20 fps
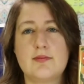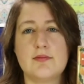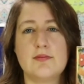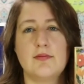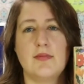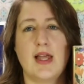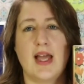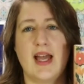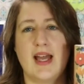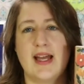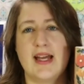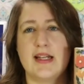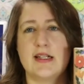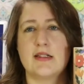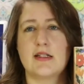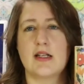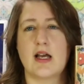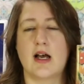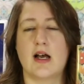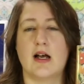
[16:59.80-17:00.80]

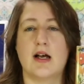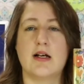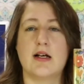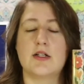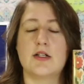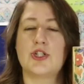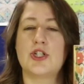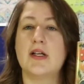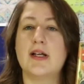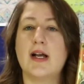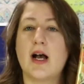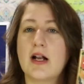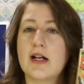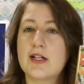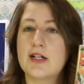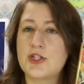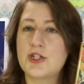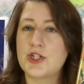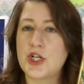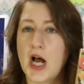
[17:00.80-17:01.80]
and she got a
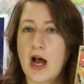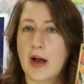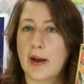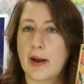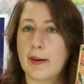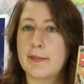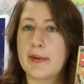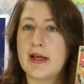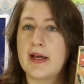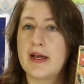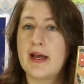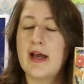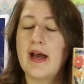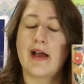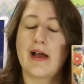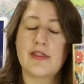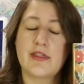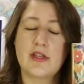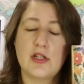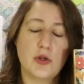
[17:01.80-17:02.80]
job at
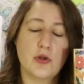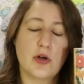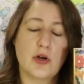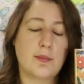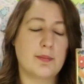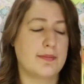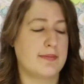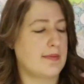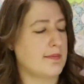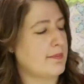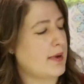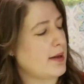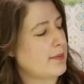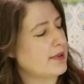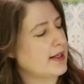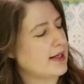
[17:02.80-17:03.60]
the New York Public